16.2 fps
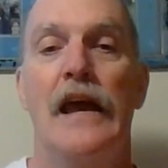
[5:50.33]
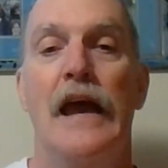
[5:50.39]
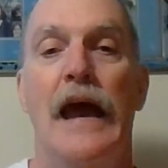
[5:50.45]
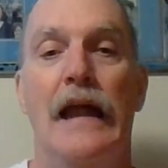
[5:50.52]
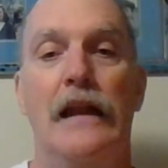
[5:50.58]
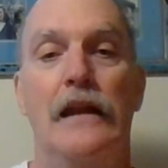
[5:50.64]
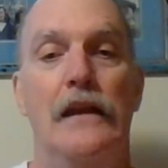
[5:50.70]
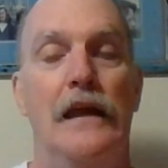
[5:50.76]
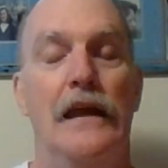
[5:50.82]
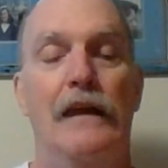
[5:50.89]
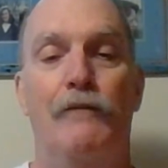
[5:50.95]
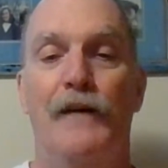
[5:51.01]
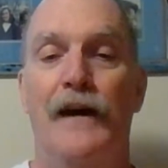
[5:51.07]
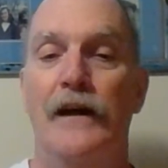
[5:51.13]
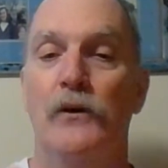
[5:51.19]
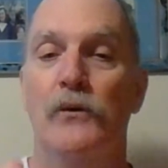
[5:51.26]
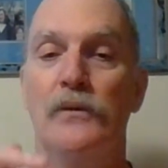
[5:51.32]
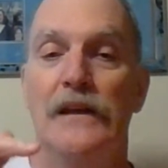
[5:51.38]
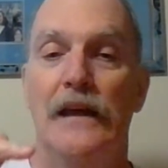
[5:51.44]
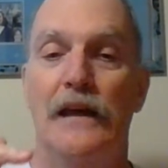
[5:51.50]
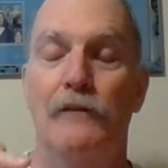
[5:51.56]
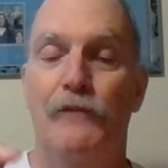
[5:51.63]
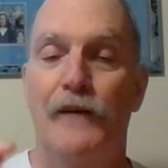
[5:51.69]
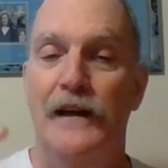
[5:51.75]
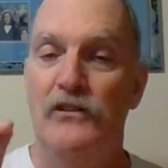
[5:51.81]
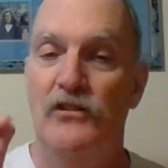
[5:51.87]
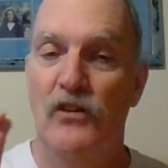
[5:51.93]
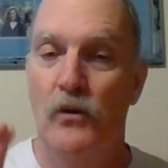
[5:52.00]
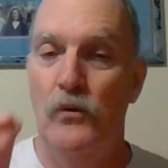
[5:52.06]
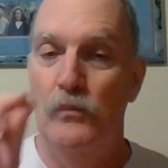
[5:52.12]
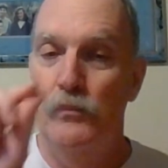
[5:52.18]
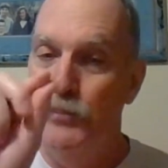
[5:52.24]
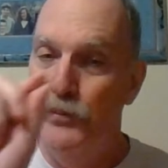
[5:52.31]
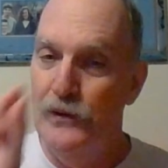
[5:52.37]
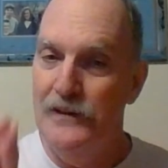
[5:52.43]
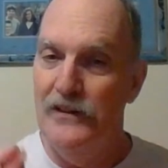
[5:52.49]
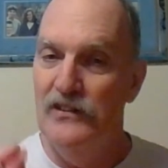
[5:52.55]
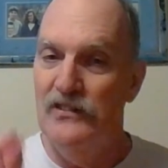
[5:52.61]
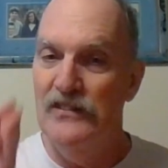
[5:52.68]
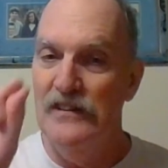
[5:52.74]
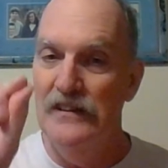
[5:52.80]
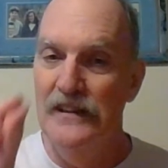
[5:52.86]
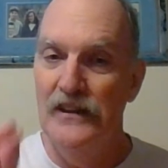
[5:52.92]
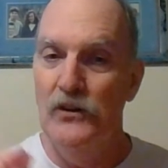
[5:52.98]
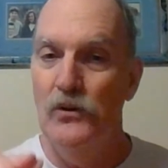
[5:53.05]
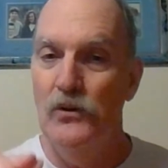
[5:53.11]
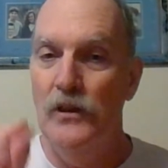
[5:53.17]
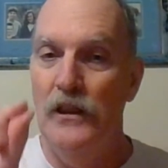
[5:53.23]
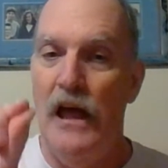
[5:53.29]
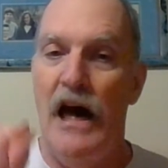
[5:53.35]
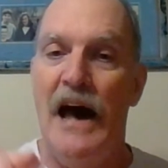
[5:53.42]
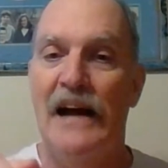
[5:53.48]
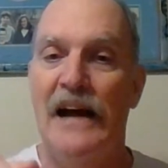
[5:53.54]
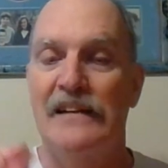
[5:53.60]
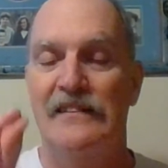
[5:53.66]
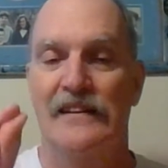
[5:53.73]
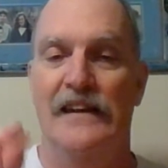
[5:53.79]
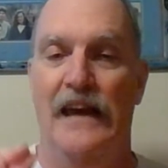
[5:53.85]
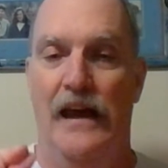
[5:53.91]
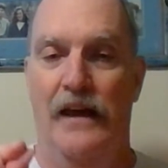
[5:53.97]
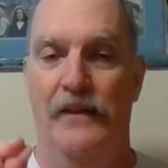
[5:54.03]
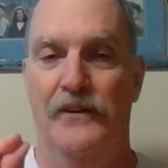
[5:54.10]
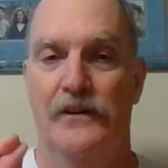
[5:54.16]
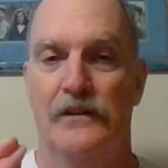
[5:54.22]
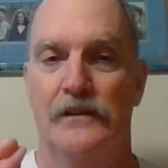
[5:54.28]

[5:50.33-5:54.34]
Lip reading: And if I don't put this little lock together